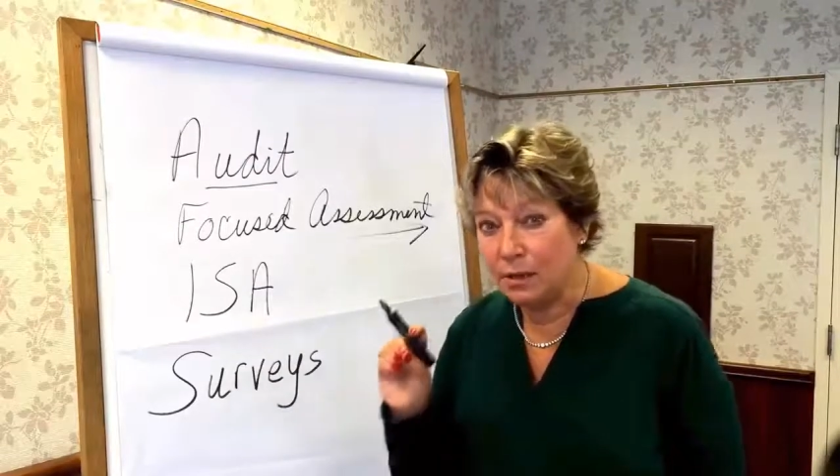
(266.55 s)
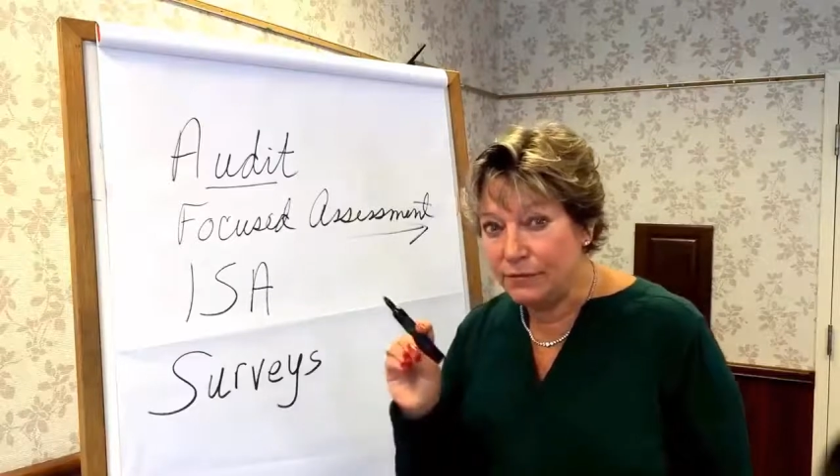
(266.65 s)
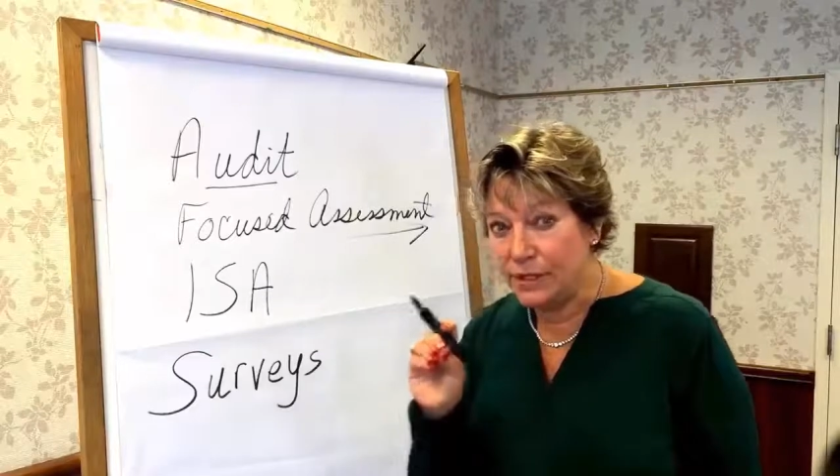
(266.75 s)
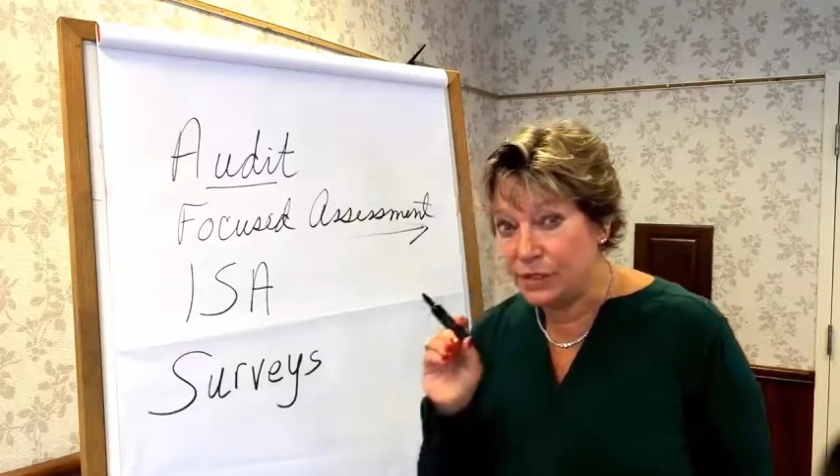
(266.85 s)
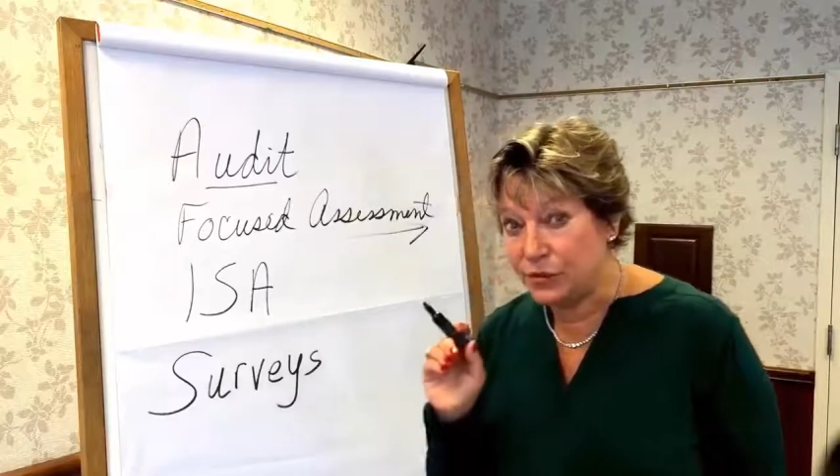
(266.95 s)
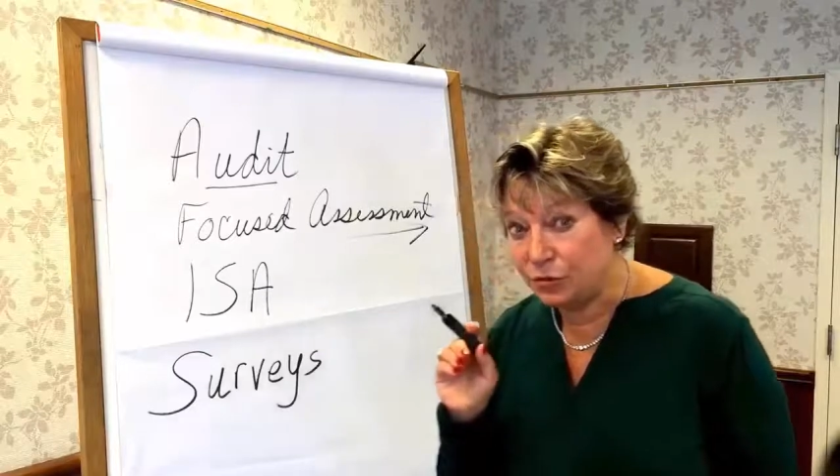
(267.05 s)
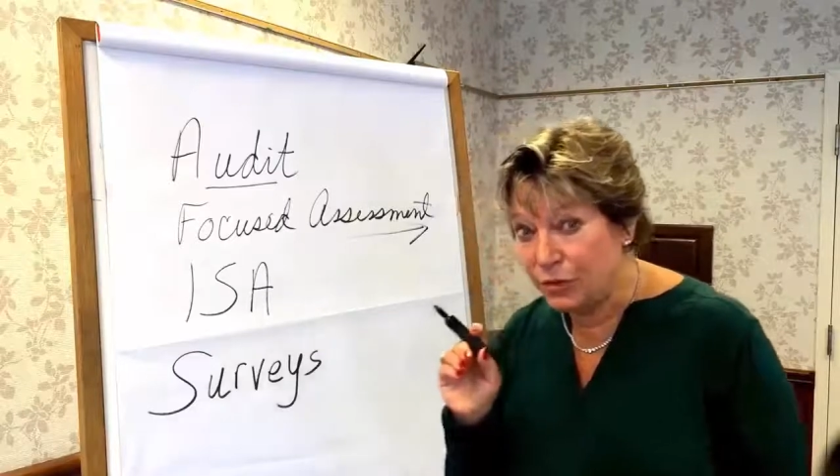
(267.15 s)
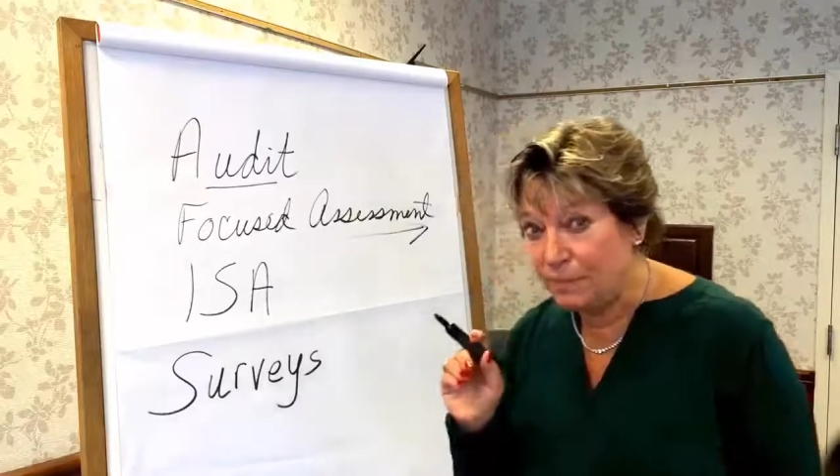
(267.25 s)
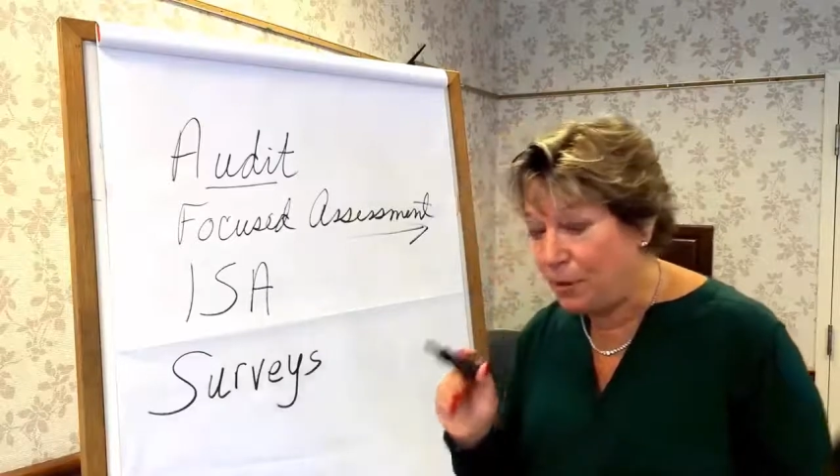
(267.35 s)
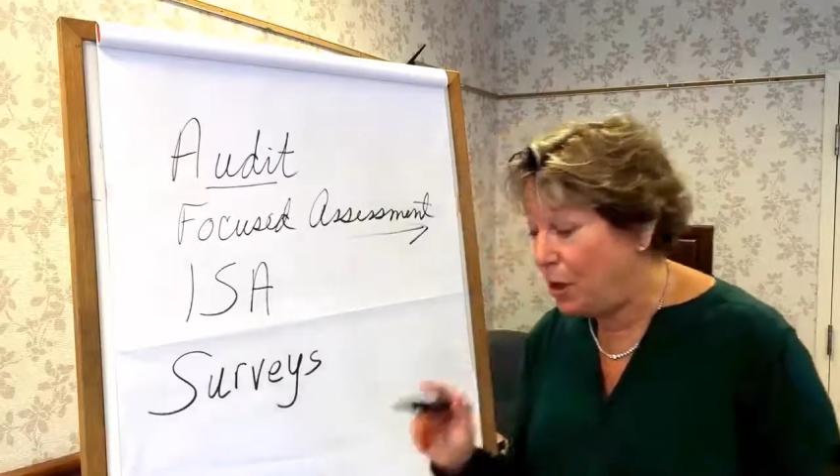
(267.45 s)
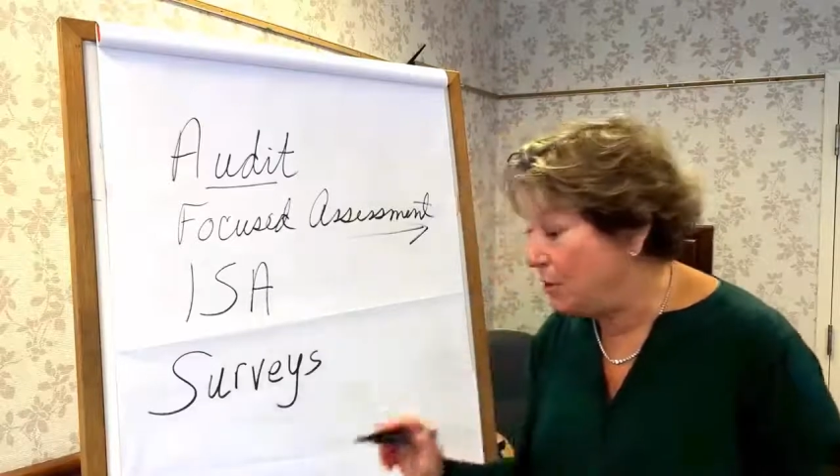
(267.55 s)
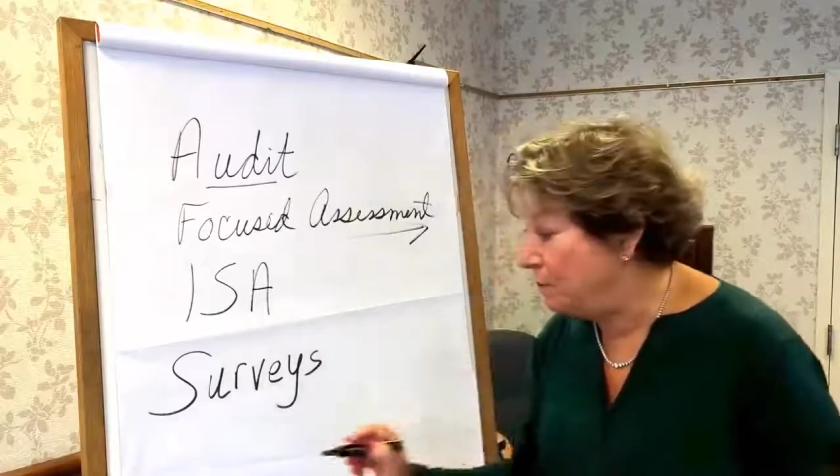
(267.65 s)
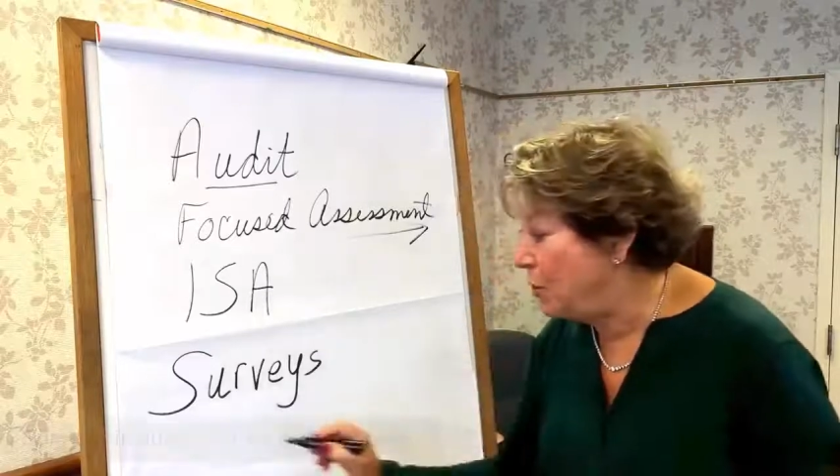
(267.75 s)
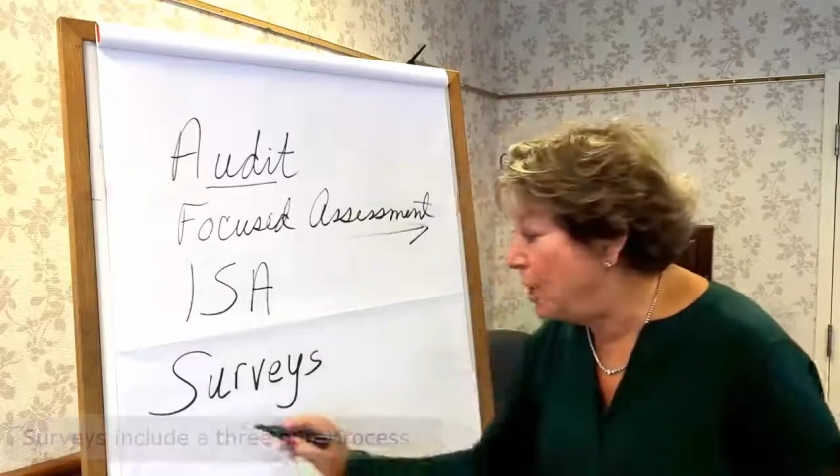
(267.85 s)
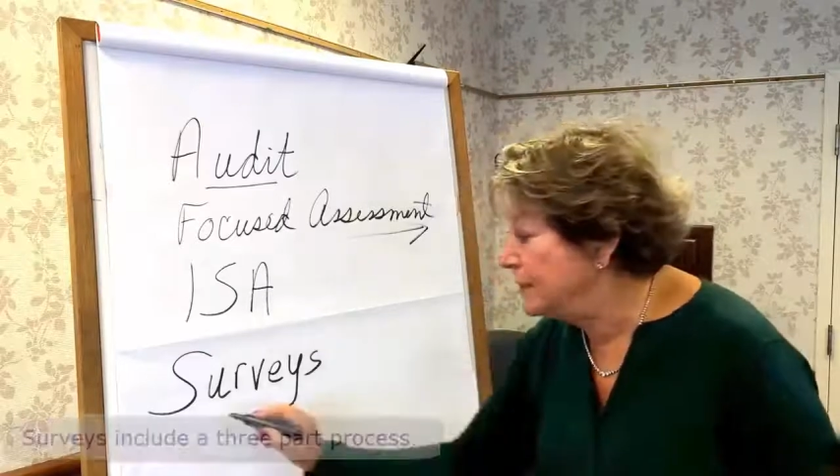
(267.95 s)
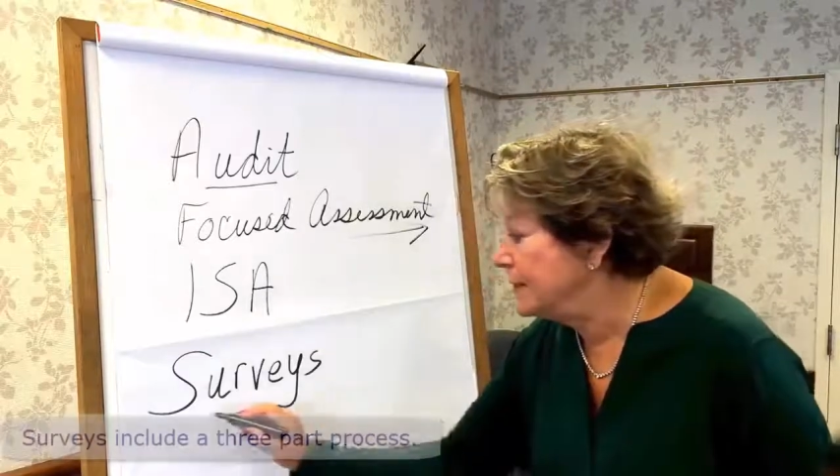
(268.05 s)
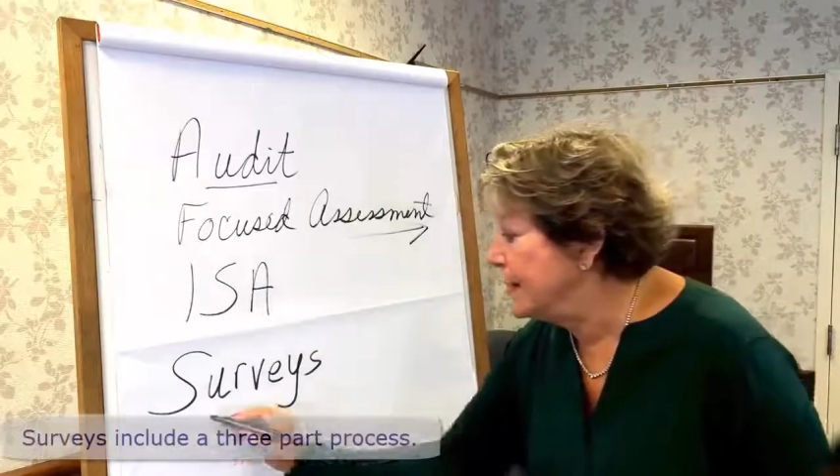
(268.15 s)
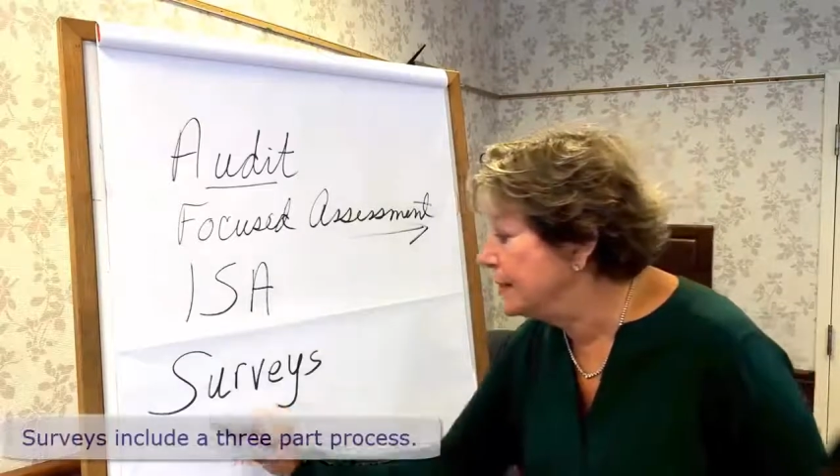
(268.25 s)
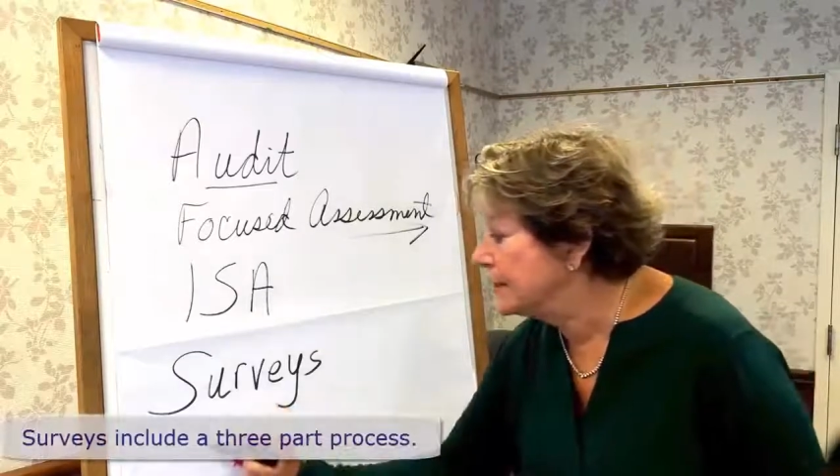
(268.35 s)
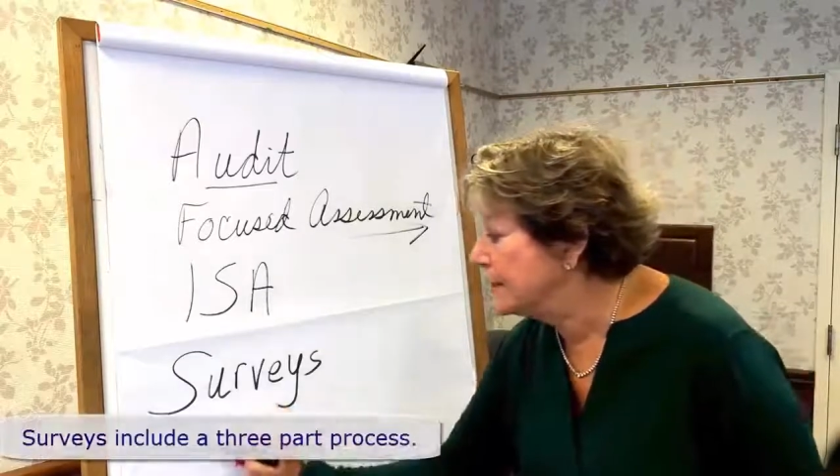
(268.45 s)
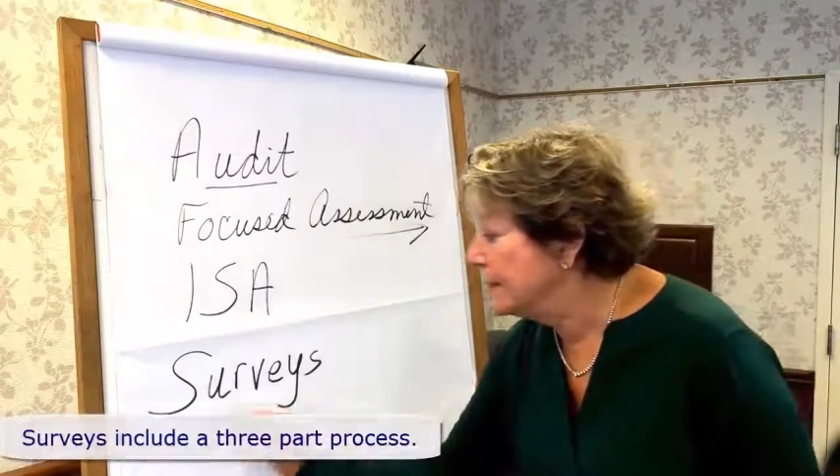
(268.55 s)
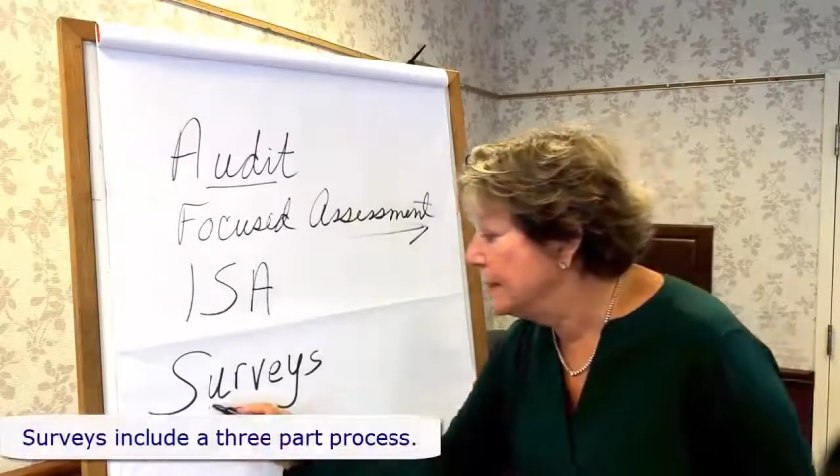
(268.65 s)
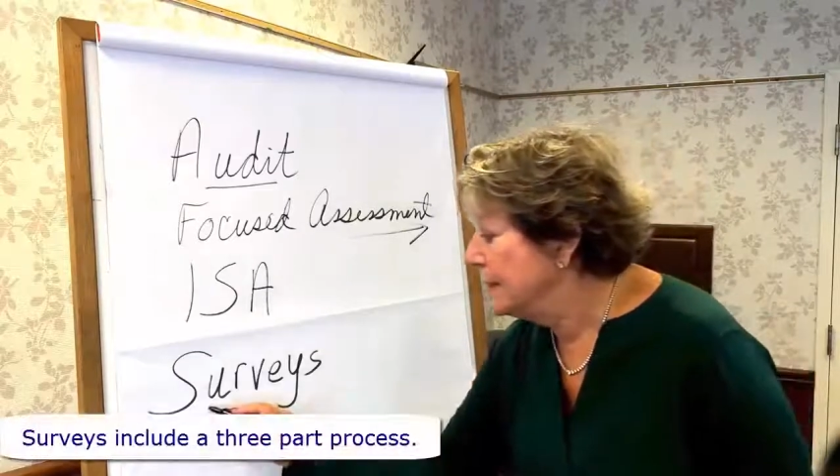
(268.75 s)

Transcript: of this three-part process